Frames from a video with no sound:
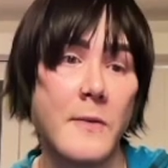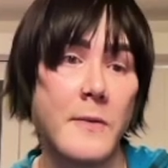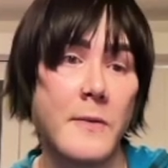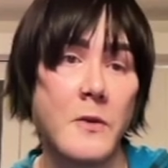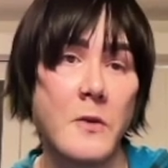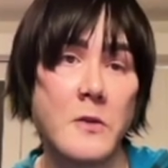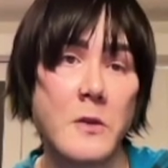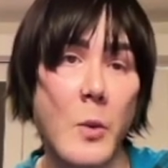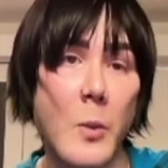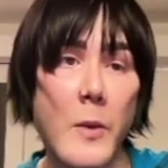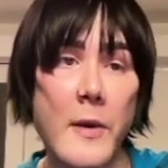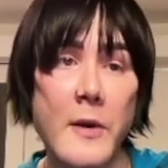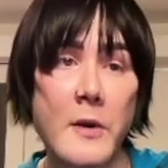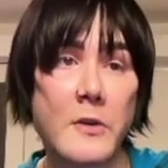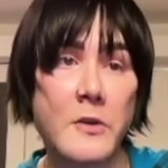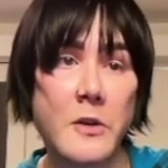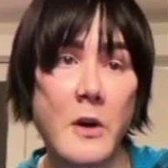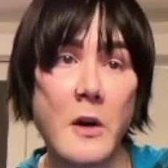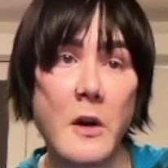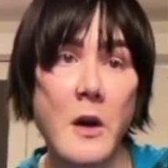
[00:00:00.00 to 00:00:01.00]
There's a weird
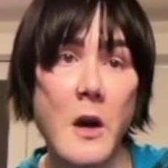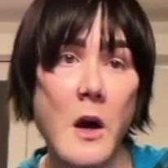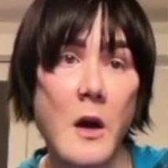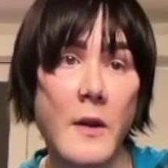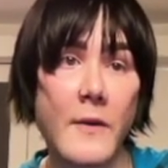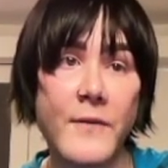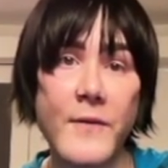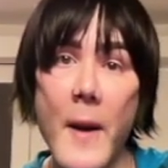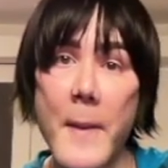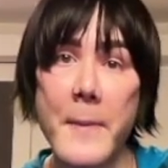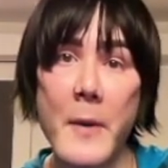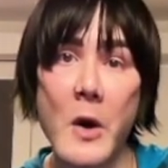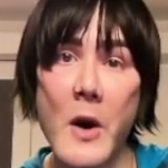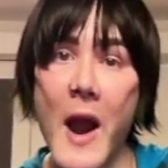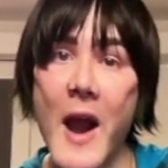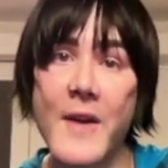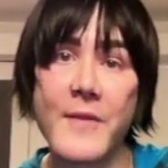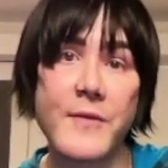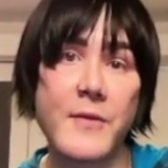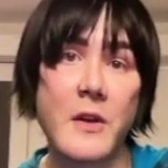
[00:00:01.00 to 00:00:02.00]
drug called
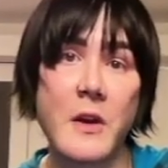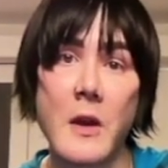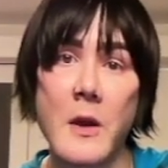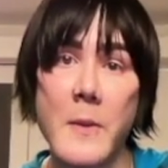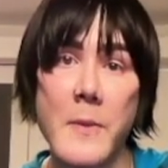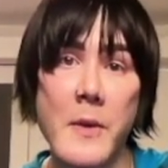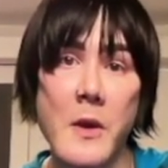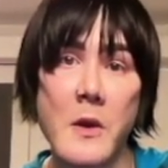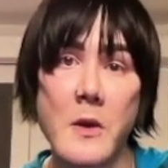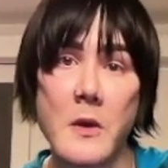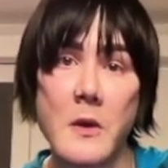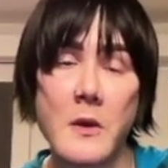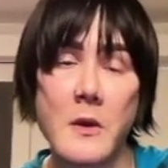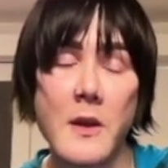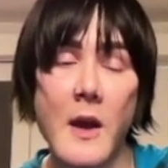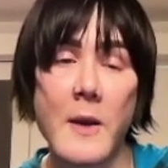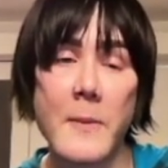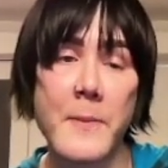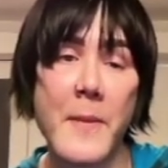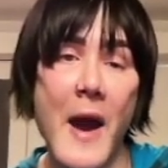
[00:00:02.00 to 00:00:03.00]
vemurafenib
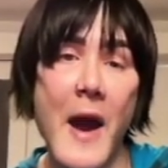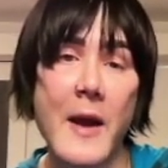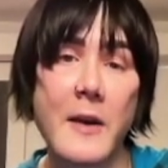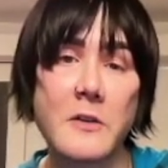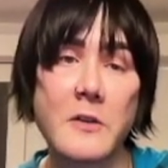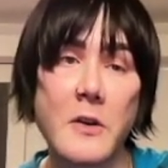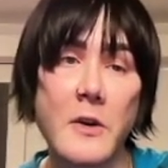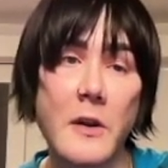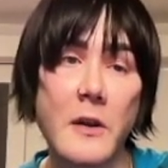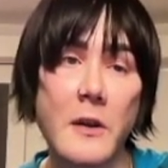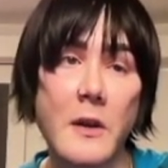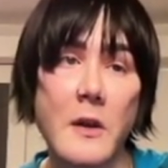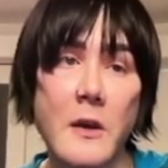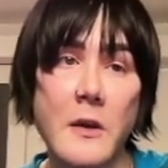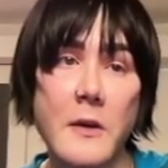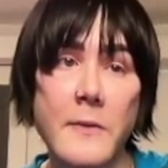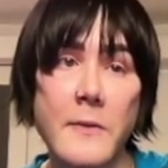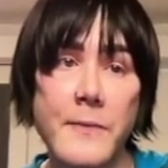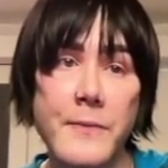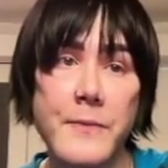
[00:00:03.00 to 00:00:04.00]
that back during
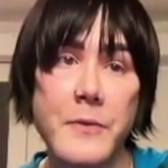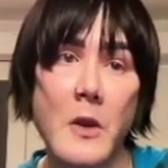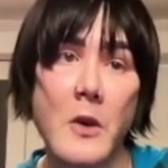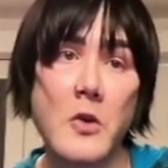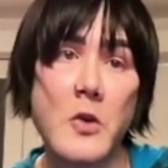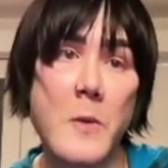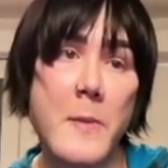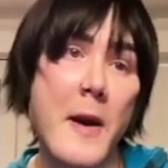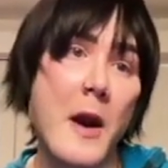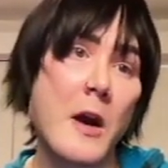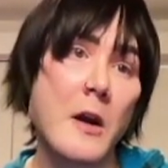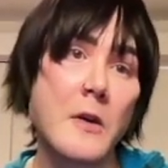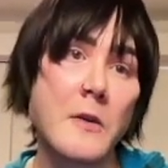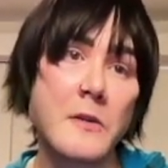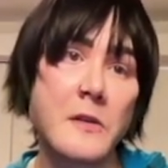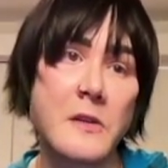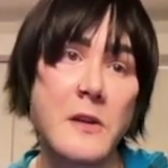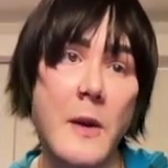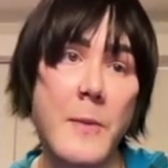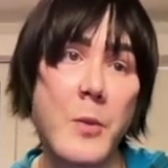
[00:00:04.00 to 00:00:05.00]
the numerical
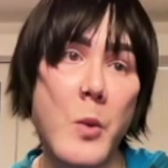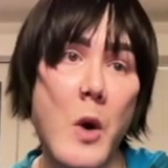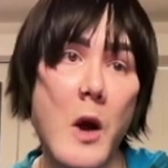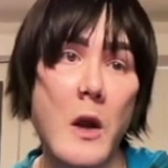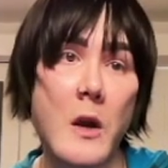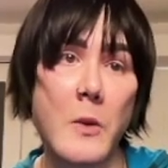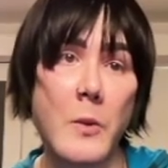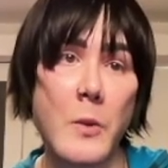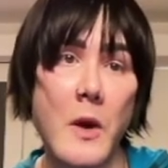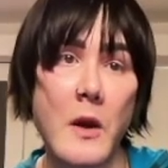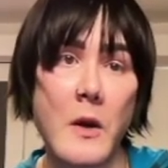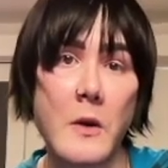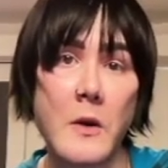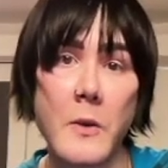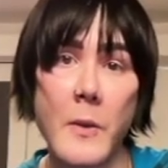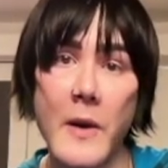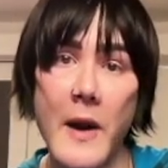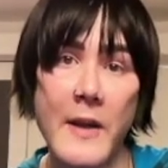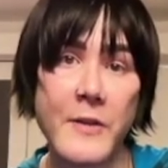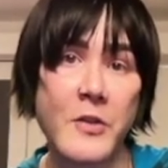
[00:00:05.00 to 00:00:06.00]
step one when
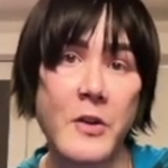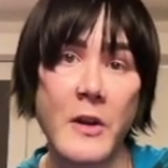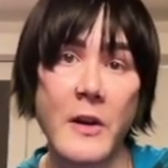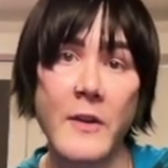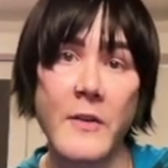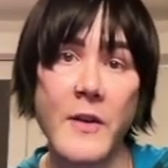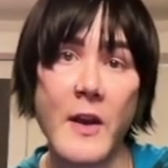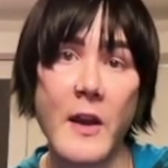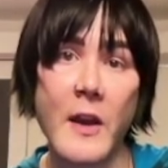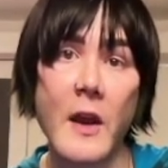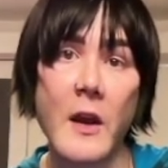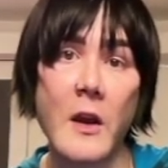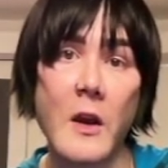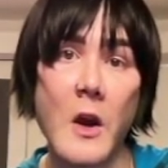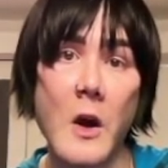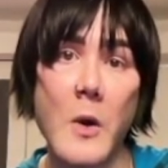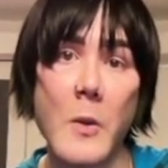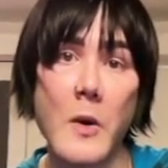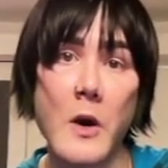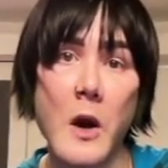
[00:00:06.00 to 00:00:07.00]
when I took it a decade
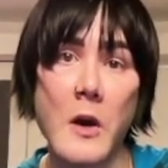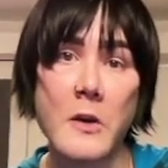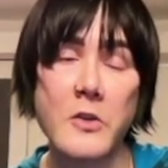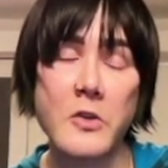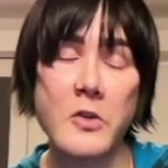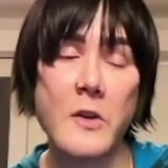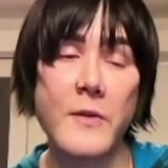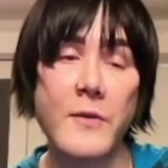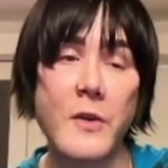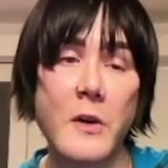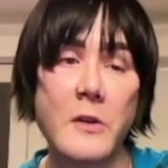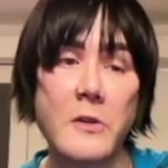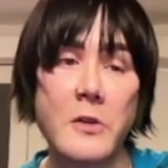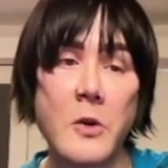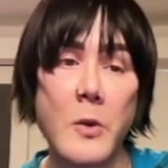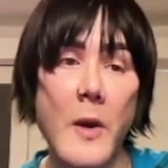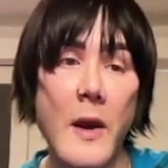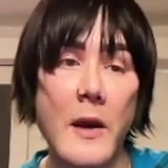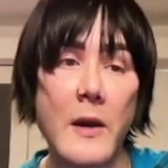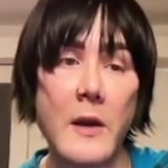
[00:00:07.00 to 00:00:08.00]
ago. We we're all shooting for a
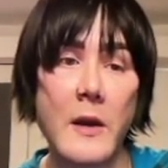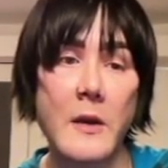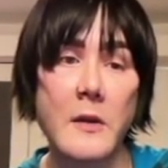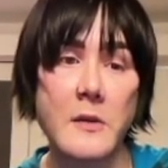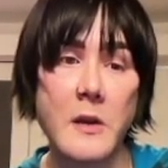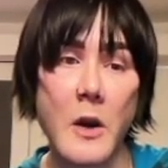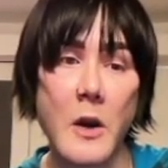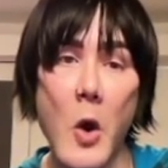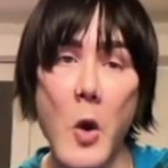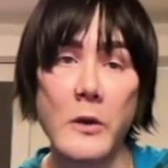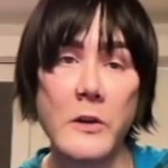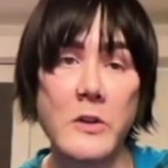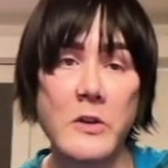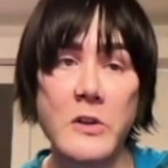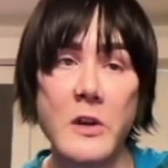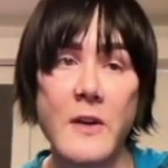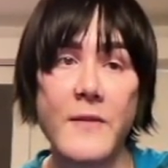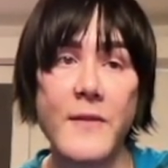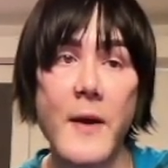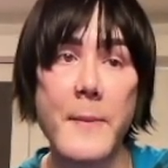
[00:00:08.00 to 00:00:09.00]
280. It's like holy
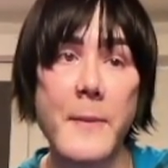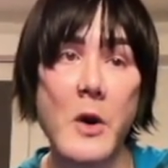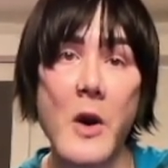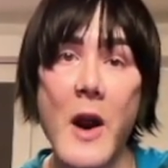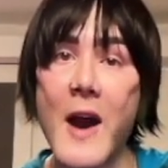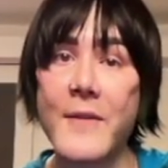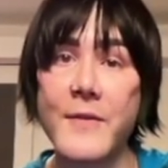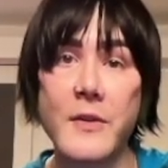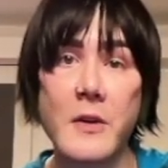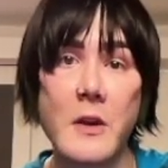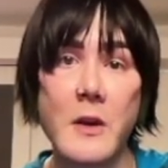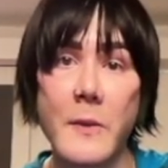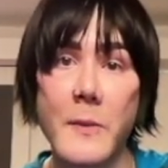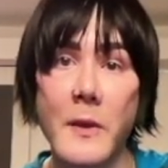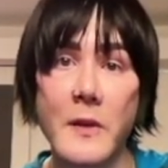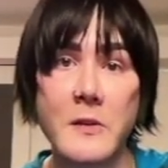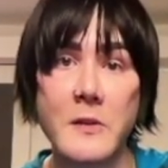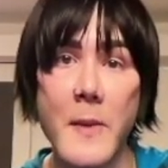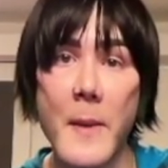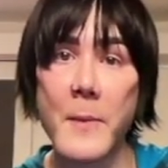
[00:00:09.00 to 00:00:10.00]
shit, vemurafenib.
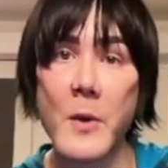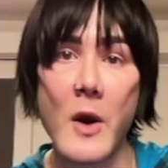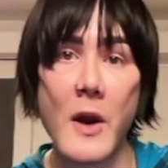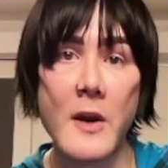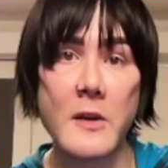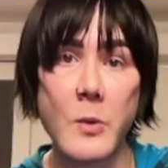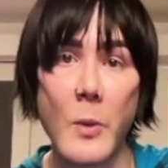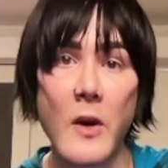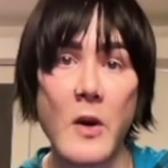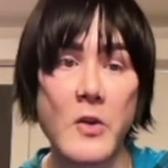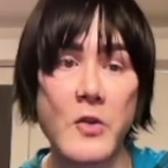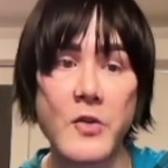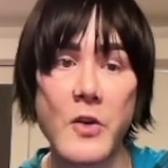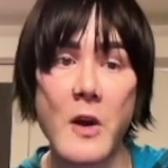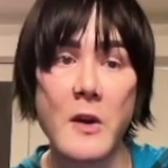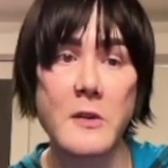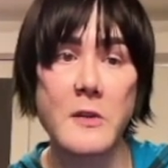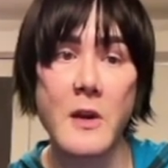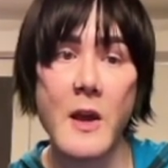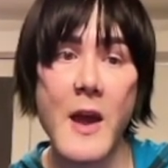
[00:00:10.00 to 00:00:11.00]
Let's memorize weird
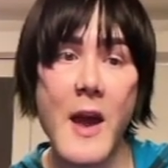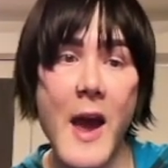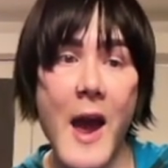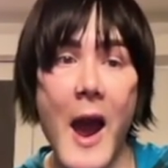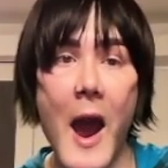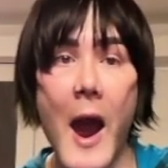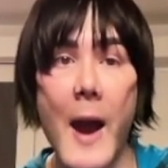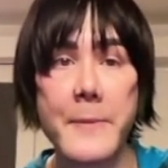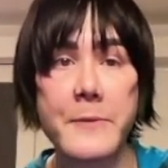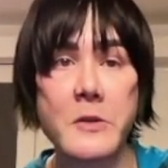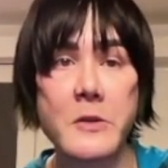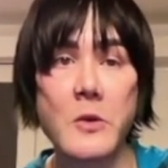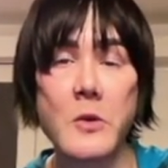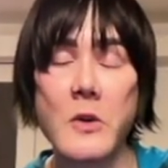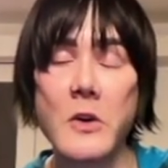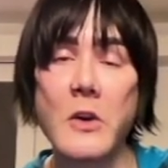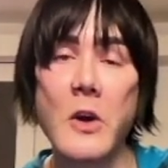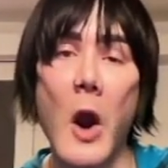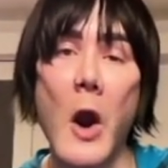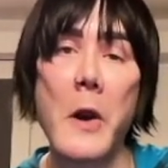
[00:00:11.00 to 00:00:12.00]
drugs.
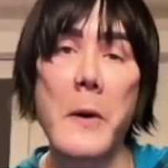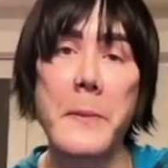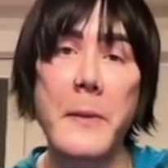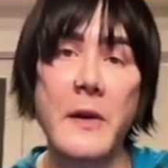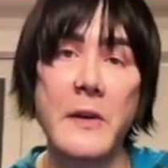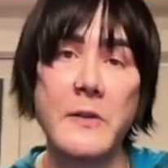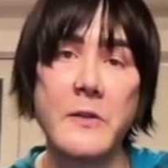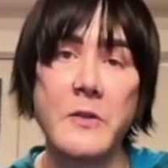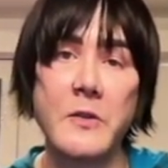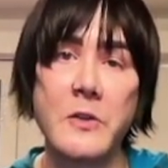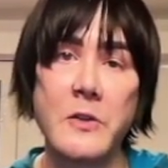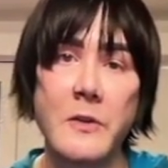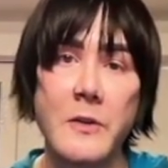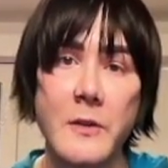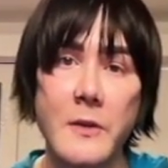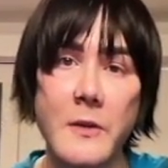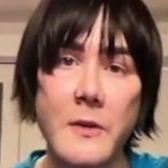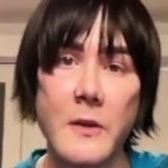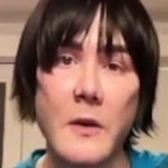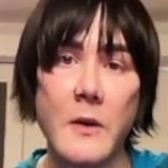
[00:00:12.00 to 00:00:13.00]
Absolute garbage.
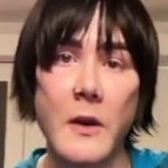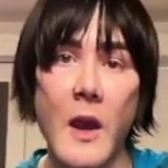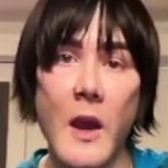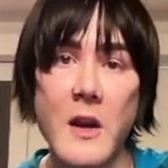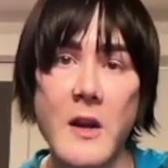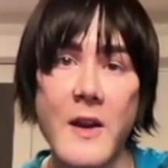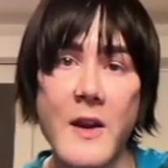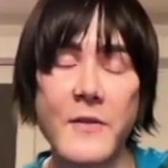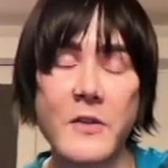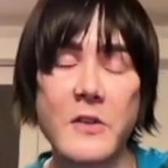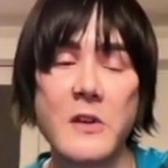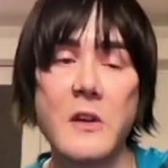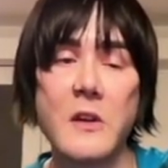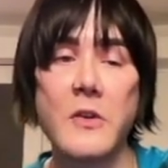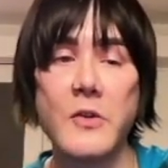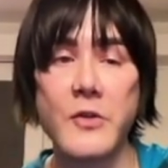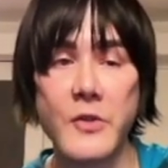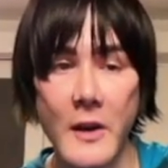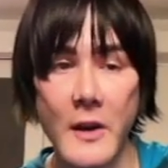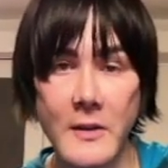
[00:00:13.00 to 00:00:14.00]
Okay, never seen the
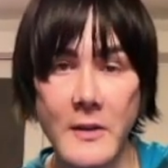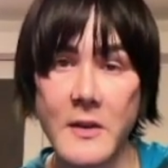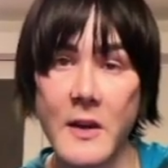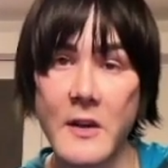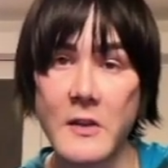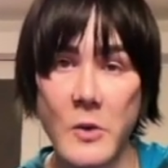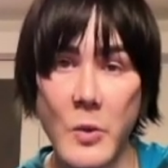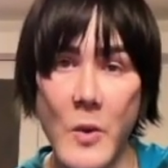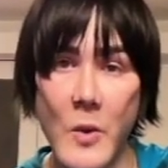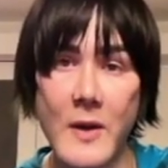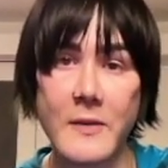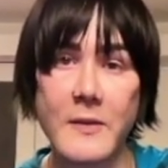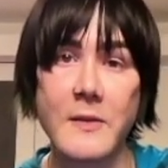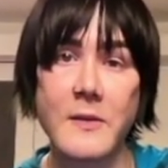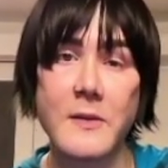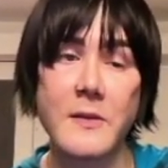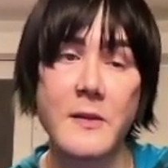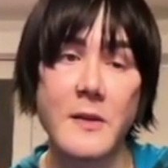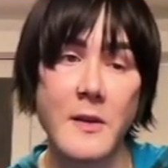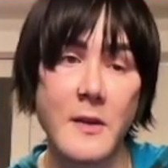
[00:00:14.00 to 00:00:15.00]
drug assessed
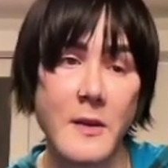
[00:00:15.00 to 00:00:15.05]
once.